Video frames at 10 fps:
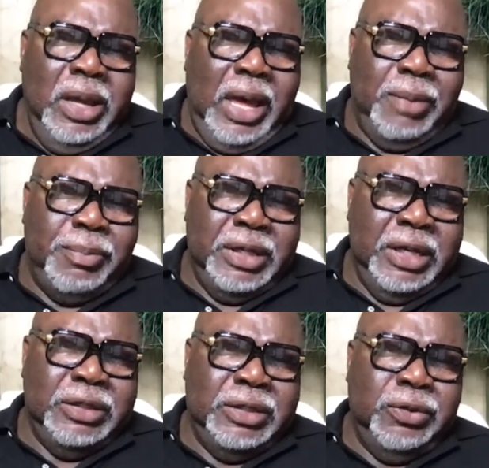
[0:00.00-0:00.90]
I
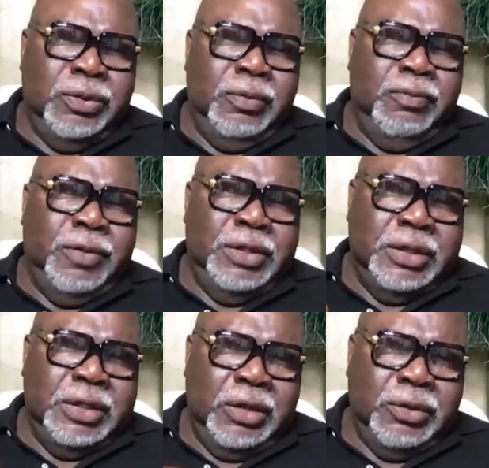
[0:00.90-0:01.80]
began to
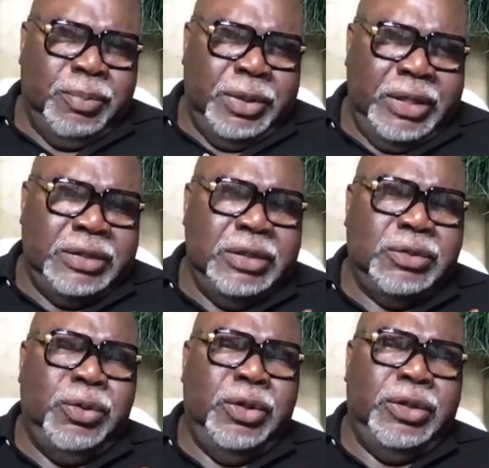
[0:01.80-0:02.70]
visit other
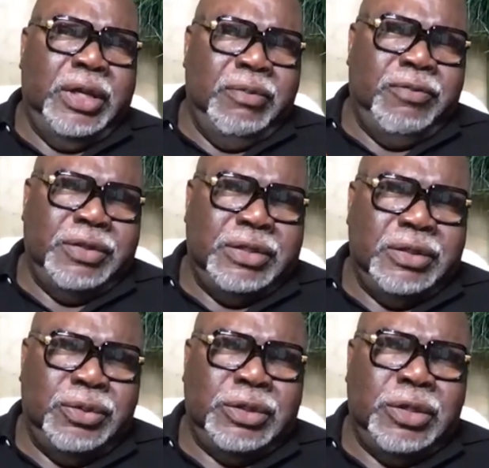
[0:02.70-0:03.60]
places where the
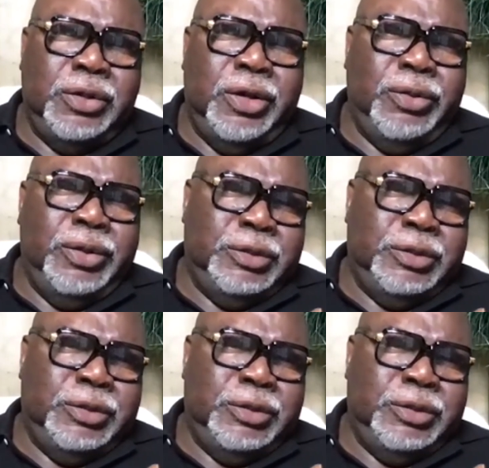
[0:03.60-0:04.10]
emphasis was on the Holy